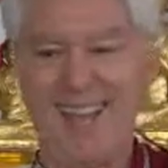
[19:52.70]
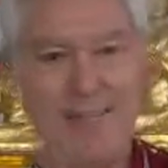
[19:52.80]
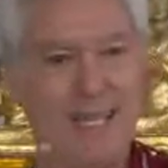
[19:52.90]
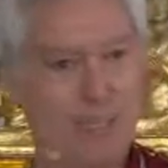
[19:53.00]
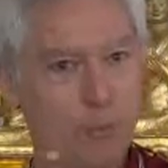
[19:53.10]

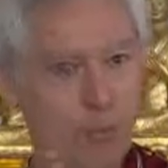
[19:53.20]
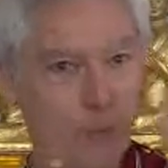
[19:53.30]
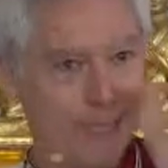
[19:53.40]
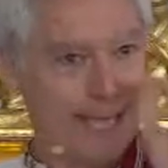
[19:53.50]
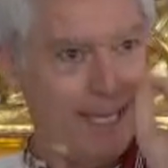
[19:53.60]
And that is when
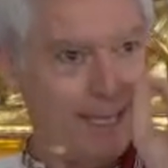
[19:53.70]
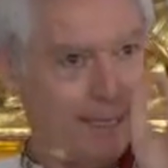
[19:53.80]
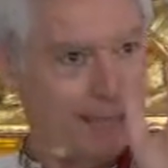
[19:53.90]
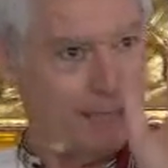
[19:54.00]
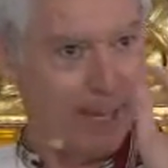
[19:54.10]
you're
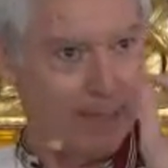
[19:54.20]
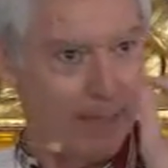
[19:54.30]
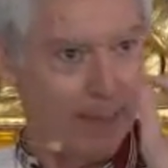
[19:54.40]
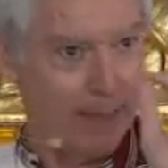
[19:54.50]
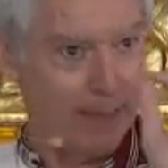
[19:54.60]
attending the
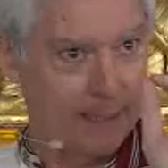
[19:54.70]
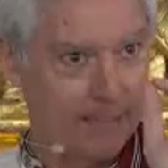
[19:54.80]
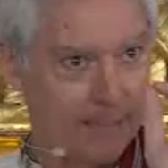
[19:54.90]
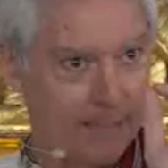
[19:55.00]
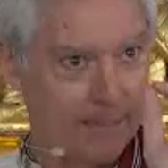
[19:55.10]
space of the mind.